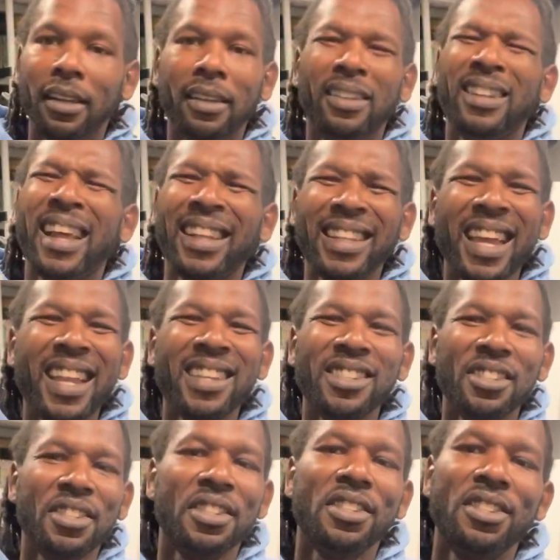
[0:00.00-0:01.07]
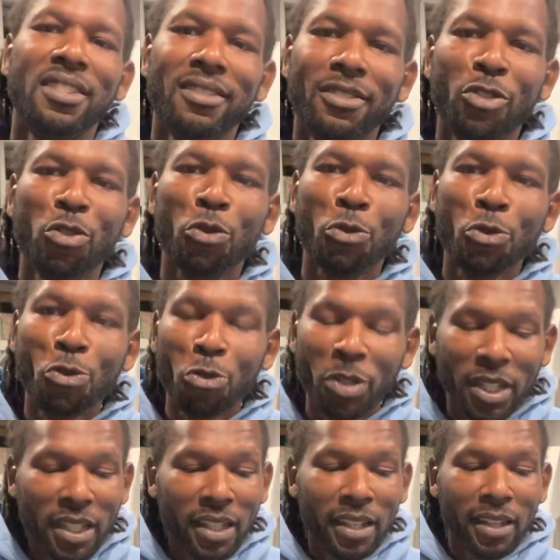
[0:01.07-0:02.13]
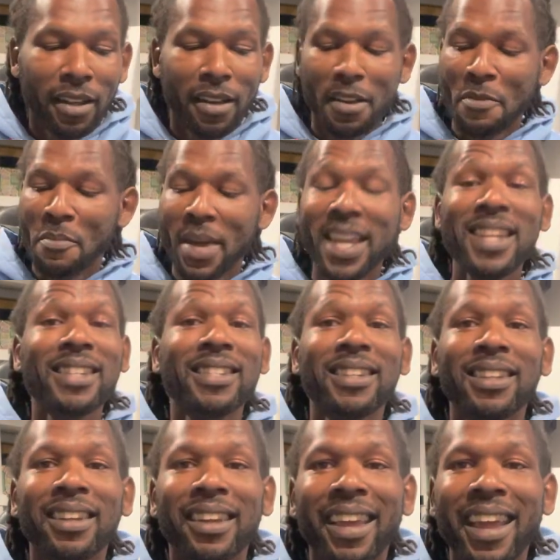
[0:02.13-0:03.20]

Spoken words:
like, that is just truly amazing.